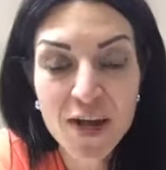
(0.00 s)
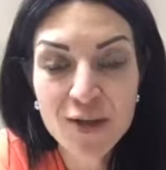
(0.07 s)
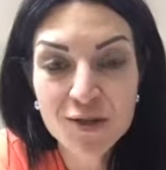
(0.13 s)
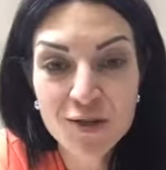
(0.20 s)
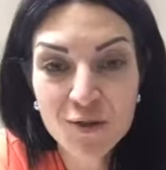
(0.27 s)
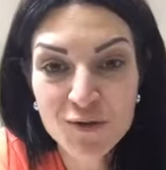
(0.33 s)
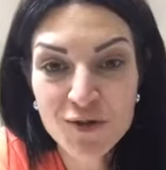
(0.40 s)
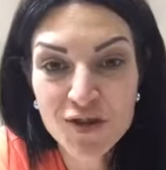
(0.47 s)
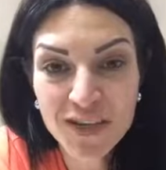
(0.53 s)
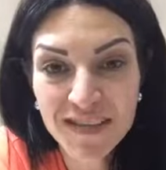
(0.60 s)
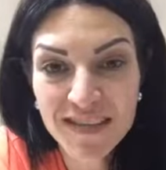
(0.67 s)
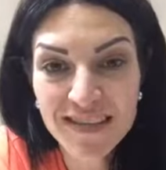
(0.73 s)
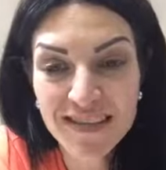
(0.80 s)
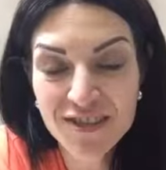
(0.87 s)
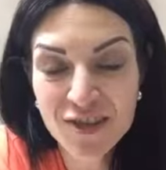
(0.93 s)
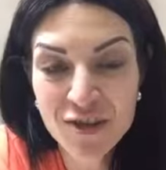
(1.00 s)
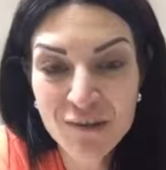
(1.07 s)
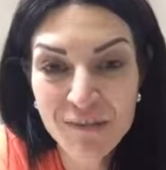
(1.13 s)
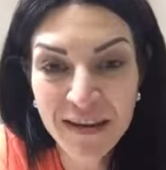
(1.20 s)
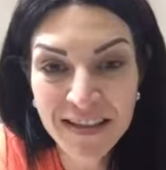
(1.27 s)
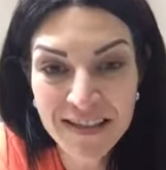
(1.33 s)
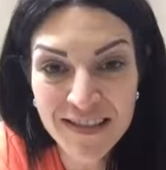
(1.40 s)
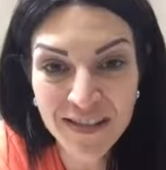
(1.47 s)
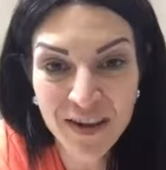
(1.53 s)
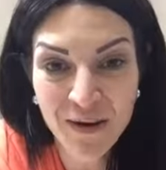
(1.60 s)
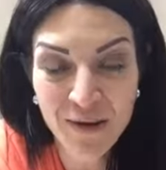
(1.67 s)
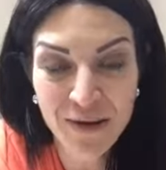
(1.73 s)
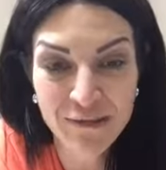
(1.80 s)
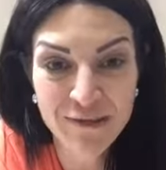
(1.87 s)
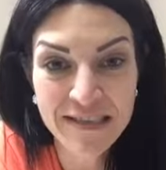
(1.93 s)
So just two months ago,
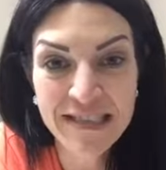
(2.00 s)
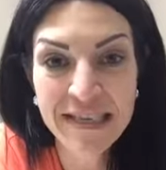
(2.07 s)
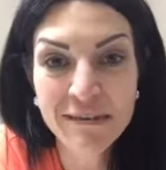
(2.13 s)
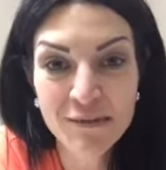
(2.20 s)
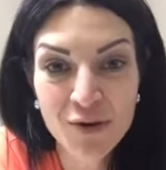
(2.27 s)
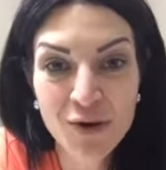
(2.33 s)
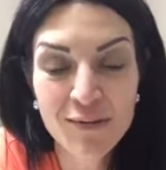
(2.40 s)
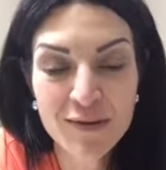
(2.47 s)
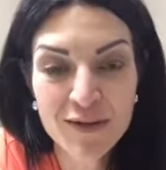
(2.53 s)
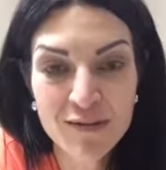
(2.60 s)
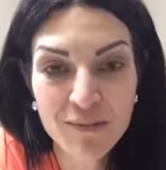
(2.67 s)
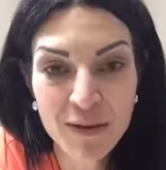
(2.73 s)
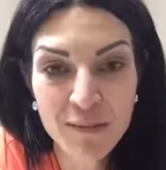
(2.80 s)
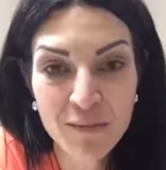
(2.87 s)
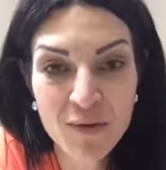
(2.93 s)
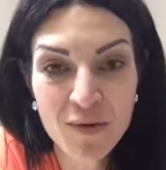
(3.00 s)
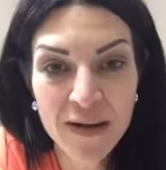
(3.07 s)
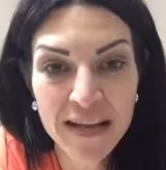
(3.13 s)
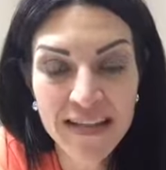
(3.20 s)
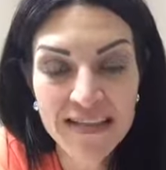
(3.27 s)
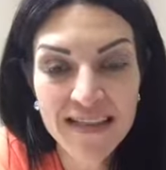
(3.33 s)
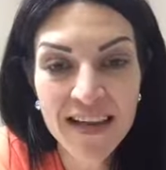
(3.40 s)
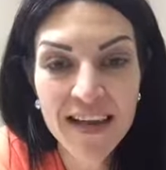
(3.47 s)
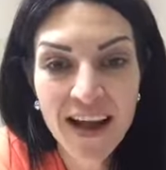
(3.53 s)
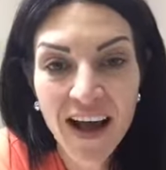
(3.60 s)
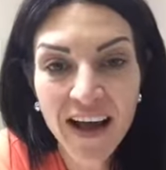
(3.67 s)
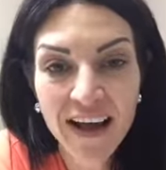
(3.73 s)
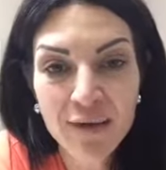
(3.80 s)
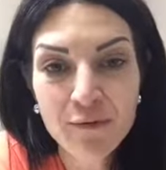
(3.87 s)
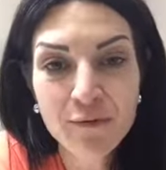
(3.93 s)
I redeemed a whole bunch of my points.
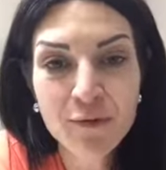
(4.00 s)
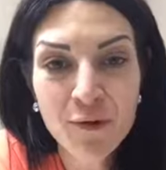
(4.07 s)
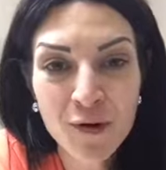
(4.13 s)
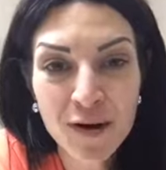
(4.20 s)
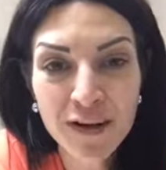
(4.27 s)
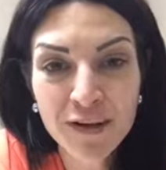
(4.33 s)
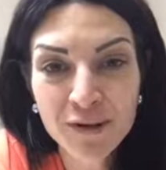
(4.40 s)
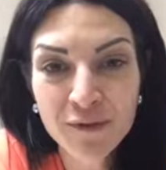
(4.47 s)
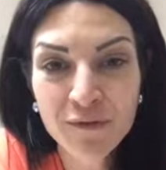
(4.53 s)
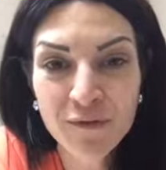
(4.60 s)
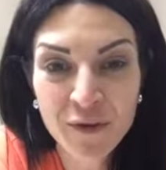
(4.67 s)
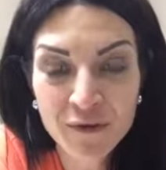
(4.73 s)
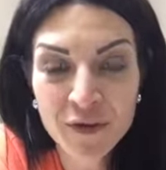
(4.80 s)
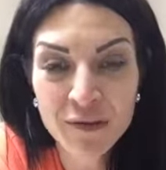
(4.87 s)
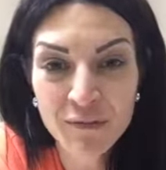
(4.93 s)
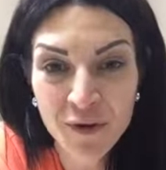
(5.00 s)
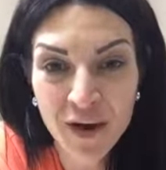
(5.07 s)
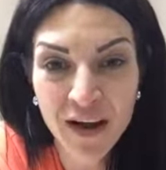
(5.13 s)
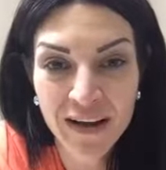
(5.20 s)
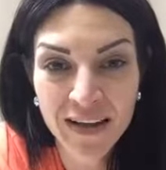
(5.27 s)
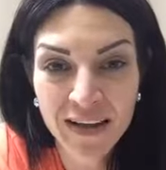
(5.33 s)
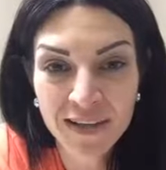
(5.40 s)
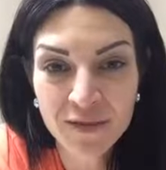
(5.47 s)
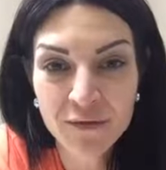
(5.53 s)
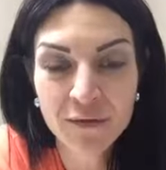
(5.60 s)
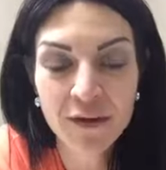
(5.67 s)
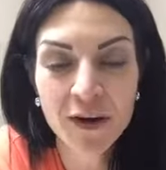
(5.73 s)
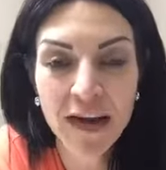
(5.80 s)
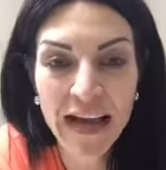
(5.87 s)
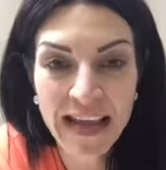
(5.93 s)
I got 450 products for
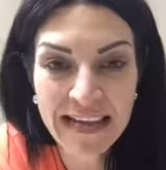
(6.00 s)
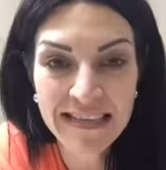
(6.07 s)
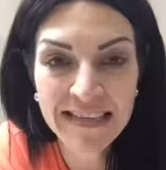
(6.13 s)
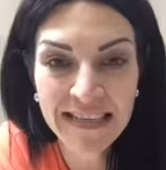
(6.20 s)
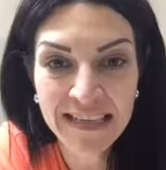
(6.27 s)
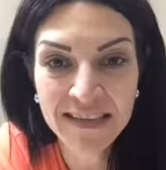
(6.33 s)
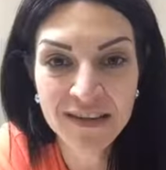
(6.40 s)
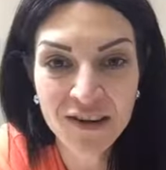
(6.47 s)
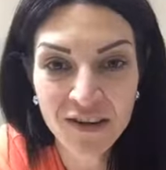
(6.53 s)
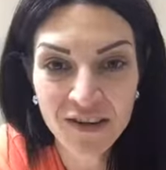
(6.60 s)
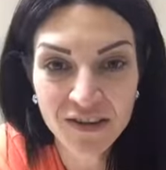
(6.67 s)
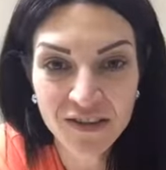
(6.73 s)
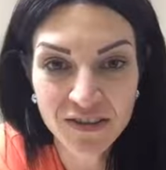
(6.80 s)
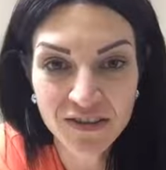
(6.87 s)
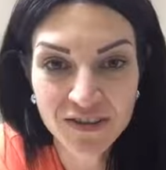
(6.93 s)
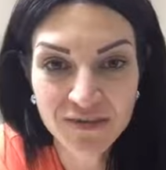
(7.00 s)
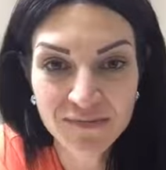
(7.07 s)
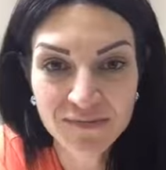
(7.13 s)
for $18